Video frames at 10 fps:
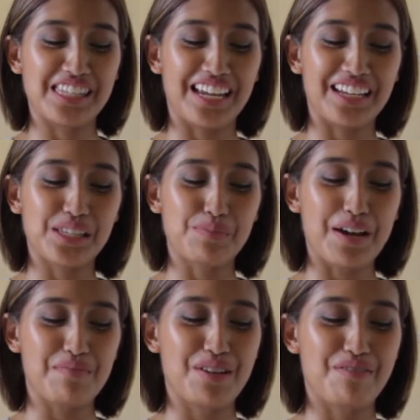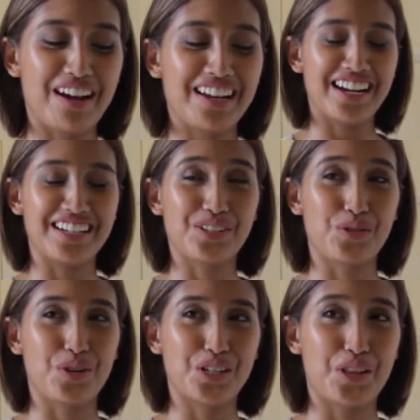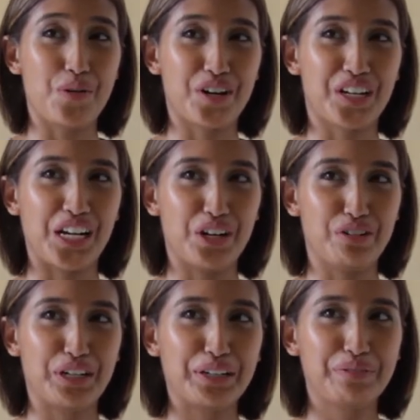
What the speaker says: Taste might be right, I just wish they were clearer.